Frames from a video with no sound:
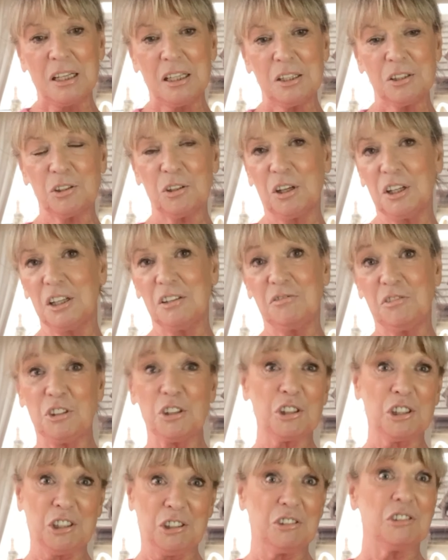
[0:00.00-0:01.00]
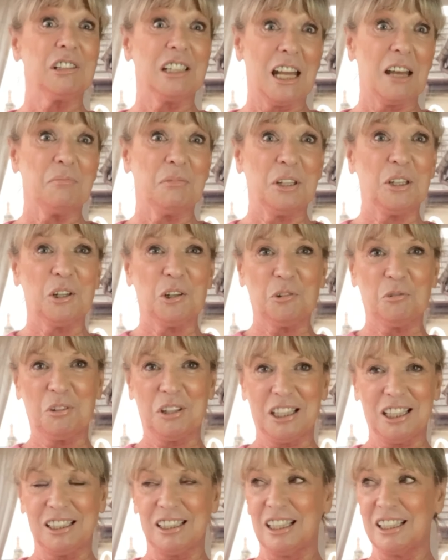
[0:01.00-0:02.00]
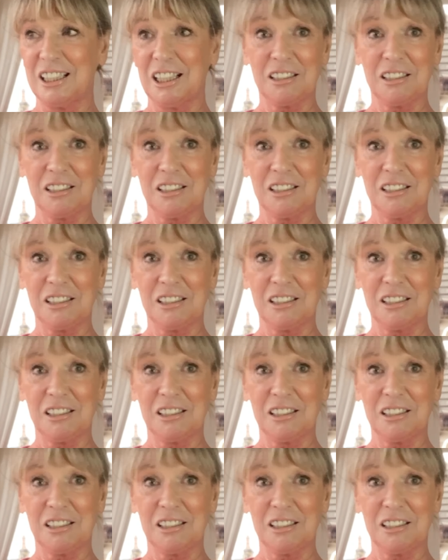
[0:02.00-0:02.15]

So you just let me know what you think.